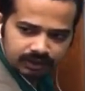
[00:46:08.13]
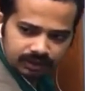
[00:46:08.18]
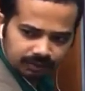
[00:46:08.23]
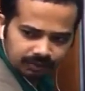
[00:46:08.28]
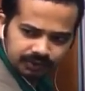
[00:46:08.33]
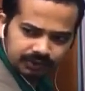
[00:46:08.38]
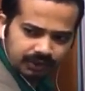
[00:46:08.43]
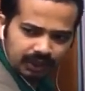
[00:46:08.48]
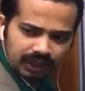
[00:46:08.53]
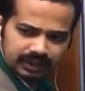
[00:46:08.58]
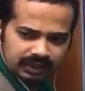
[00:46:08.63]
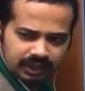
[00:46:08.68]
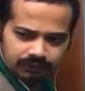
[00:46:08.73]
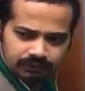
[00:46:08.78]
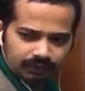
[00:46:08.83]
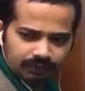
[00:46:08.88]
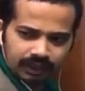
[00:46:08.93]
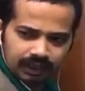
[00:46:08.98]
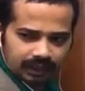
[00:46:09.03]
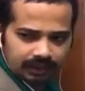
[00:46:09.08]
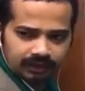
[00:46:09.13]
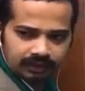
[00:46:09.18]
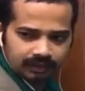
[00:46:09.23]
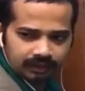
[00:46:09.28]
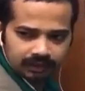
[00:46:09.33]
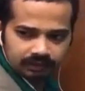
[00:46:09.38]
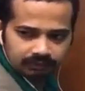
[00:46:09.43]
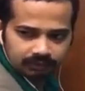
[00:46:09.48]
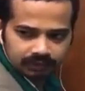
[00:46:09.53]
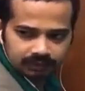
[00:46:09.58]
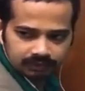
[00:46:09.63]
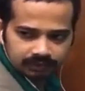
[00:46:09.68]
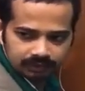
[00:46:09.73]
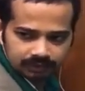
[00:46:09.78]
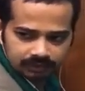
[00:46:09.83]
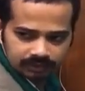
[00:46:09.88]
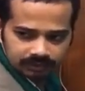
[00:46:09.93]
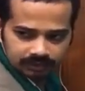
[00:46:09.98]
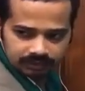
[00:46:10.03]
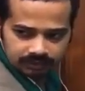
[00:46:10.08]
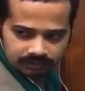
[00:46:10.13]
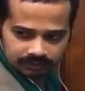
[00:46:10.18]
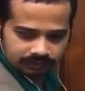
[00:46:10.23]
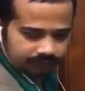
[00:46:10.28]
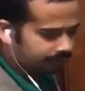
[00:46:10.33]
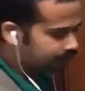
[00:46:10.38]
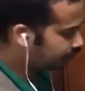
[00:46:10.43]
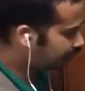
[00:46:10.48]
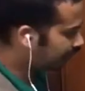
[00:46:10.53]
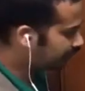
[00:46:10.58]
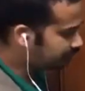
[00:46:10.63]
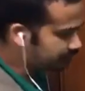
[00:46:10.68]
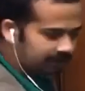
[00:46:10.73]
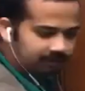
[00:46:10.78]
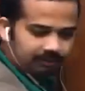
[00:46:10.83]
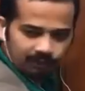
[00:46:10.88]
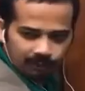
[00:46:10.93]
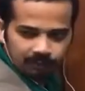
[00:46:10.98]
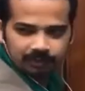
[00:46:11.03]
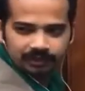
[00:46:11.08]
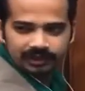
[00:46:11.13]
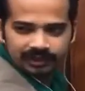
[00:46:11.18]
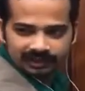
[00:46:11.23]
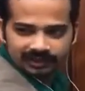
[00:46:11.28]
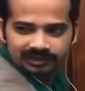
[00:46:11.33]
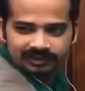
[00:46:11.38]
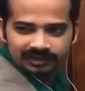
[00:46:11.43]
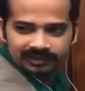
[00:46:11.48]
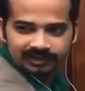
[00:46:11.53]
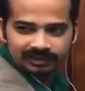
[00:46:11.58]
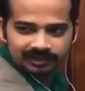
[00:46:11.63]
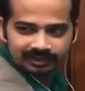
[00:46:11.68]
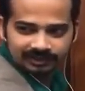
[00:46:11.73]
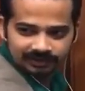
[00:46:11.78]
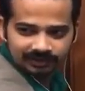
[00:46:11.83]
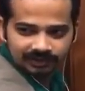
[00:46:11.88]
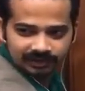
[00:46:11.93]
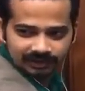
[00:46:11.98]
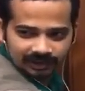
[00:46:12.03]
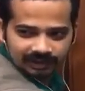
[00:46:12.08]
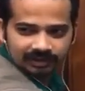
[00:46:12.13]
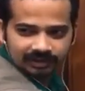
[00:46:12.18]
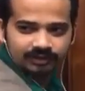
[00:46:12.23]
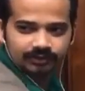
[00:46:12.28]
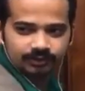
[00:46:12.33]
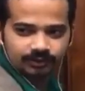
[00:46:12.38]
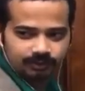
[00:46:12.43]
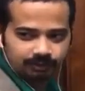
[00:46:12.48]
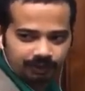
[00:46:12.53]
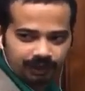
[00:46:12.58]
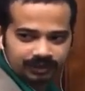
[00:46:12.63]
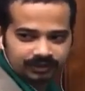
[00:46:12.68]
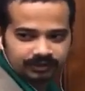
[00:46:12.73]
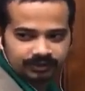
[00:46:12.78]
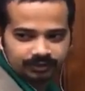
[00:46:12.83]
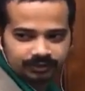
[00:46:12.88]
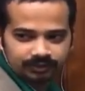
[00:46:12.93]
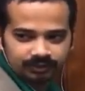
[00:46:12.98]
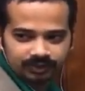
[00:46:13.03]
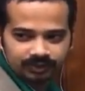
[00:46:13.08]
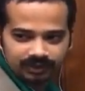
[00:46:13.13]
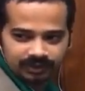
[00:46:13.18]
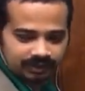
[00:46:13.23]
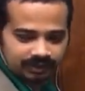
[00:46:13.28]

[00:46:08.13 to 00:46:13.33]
small. You can't have very accurate one. You should have some opening, isn't it? Electron should pass through.